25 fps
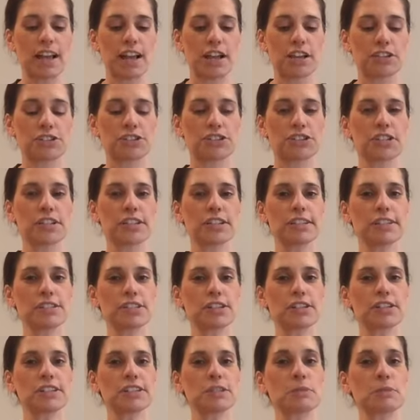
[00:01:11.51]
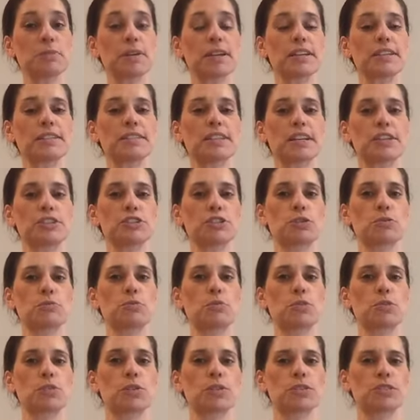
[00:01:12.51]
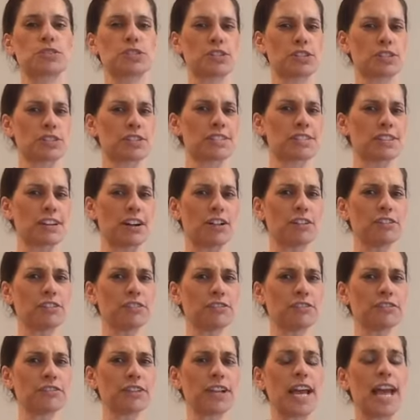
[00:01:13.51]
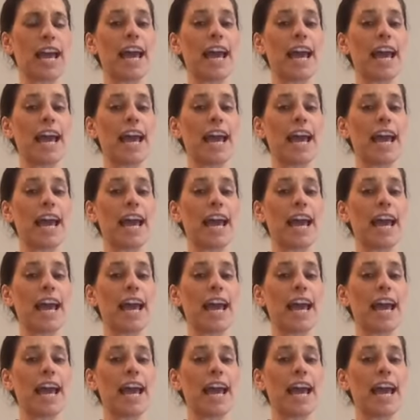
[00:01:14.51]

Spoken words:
she started to pay attention more to herself